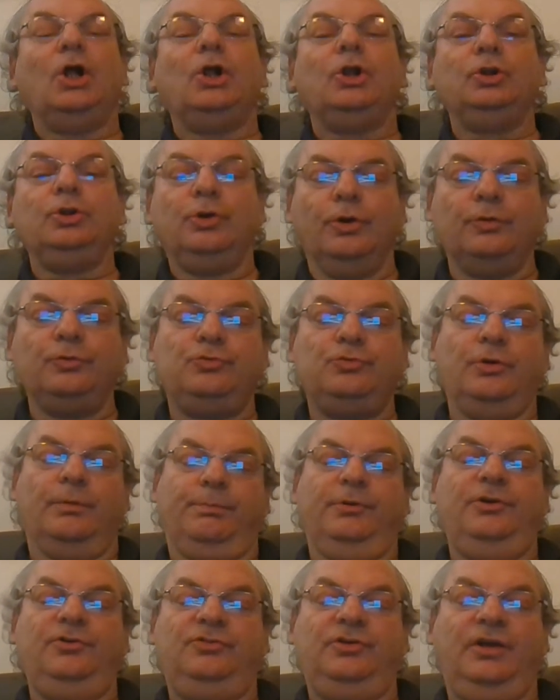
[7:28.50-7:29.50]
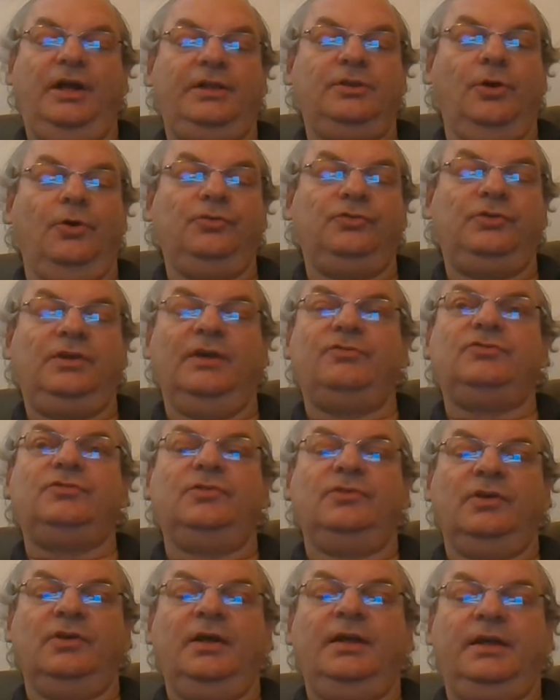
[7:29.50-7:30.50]
Learn to appreciate those
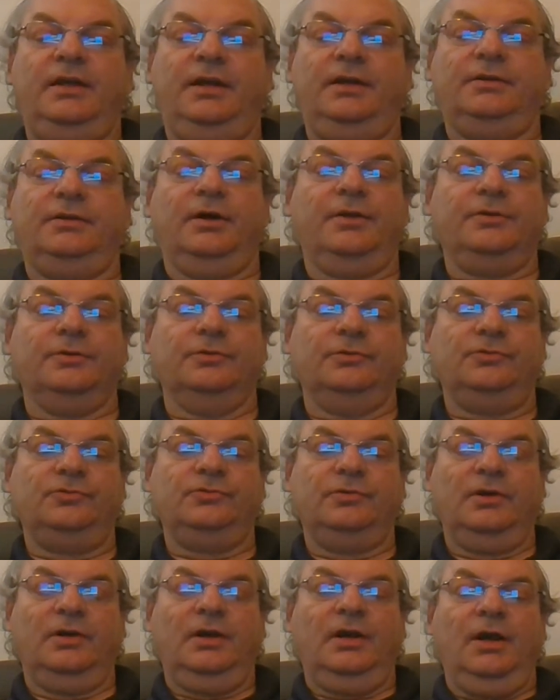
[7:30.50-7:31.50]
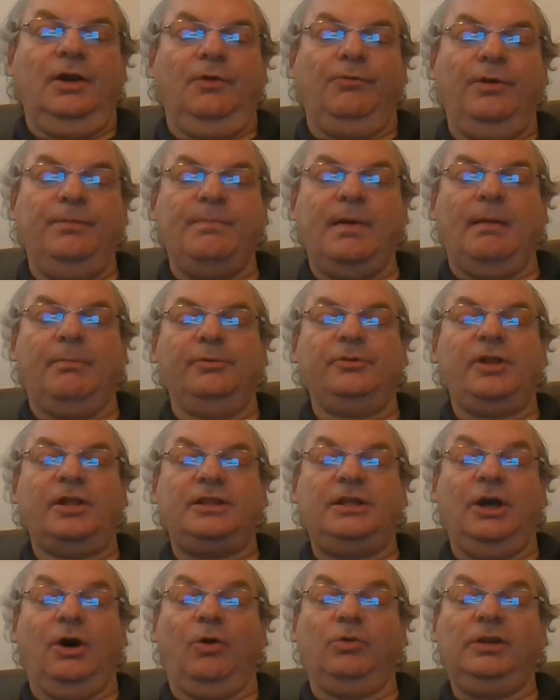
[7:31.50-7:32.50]
gifts in others. Remember that
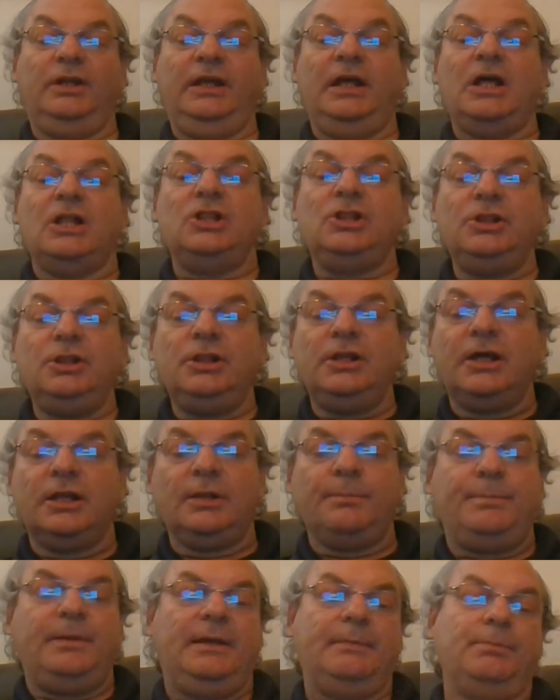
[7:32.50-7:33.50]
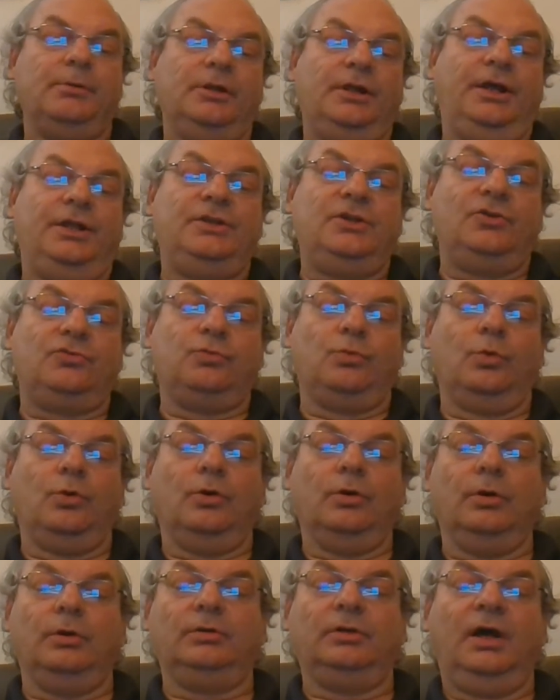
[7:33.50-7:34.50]
the only little people in this
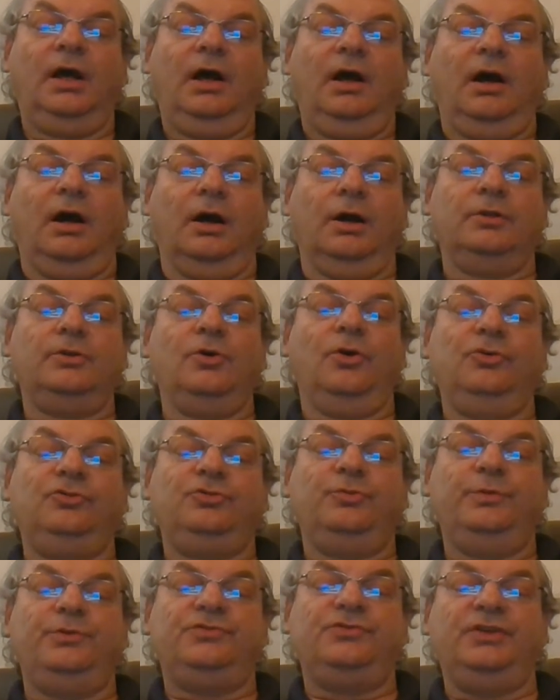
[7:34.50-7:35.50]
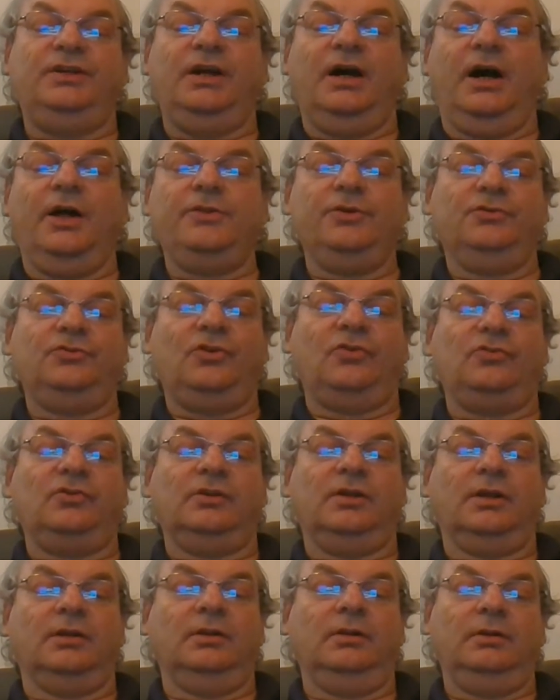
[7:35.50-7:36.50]
world are those who would see others as
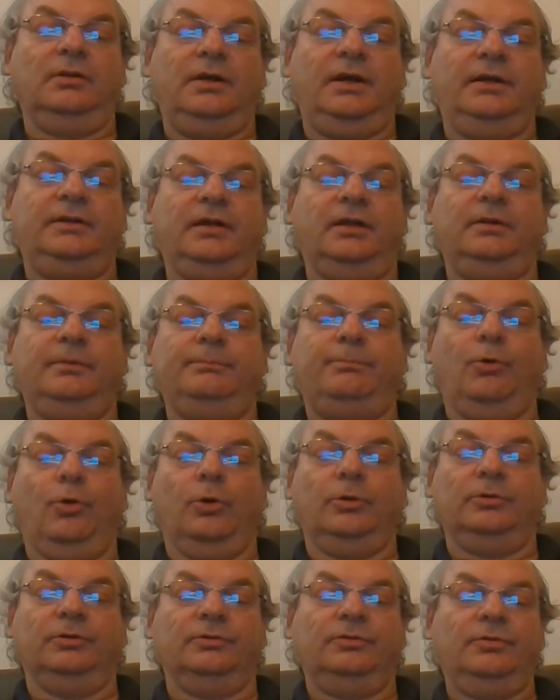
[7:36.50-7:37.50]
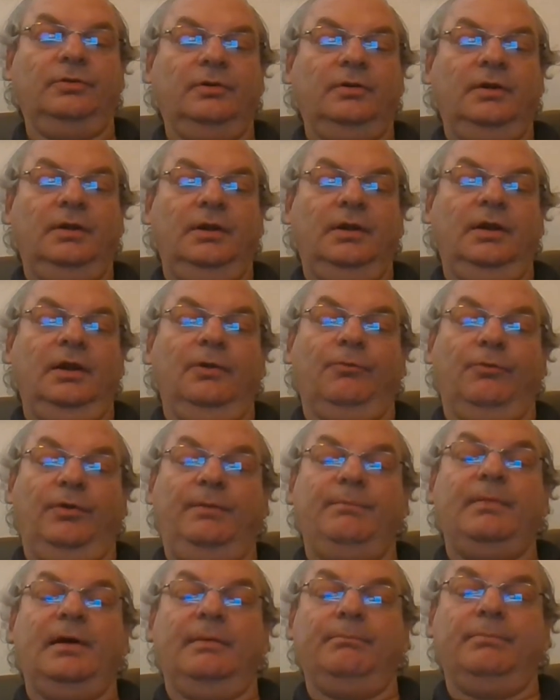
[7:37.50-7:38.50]
little and unimportant.
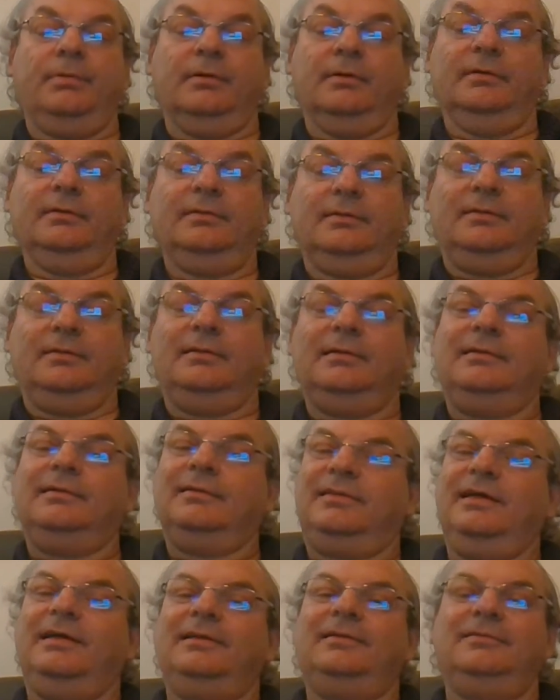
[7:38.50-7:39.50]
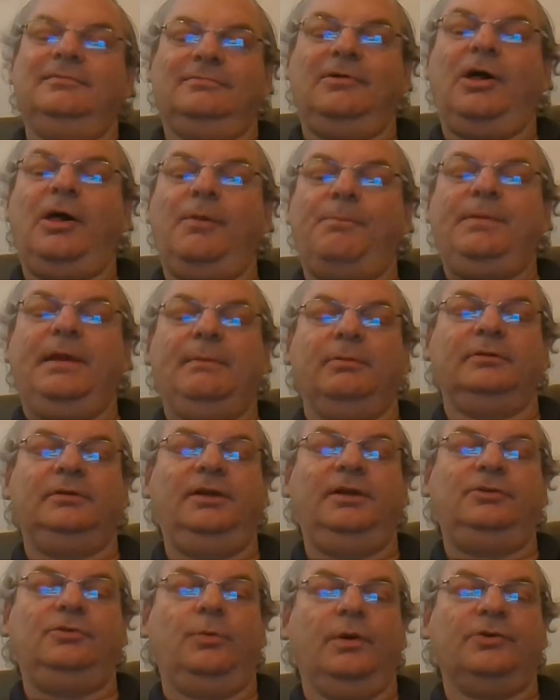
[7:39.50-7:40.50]
Remember that all people
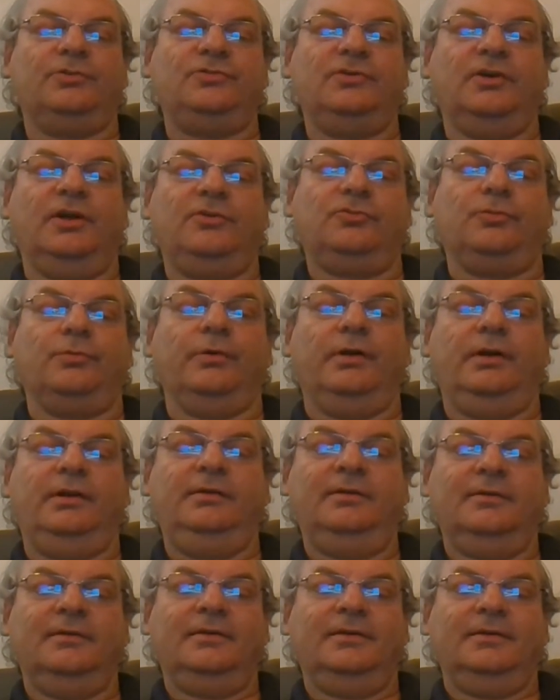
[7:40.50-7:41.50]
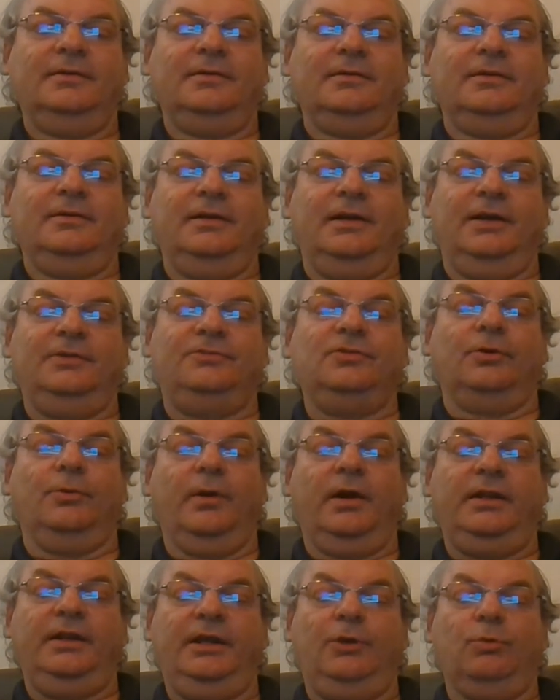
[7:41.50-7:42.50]
need to wear sunscreen. It's a
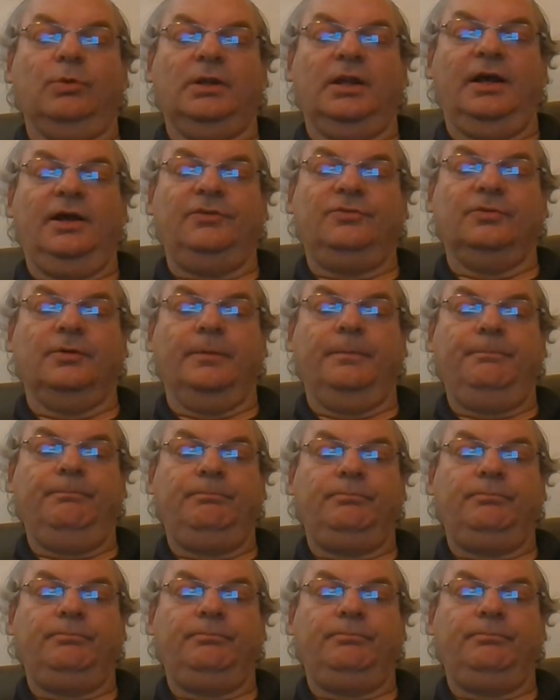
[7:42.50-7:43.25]
great equalizer.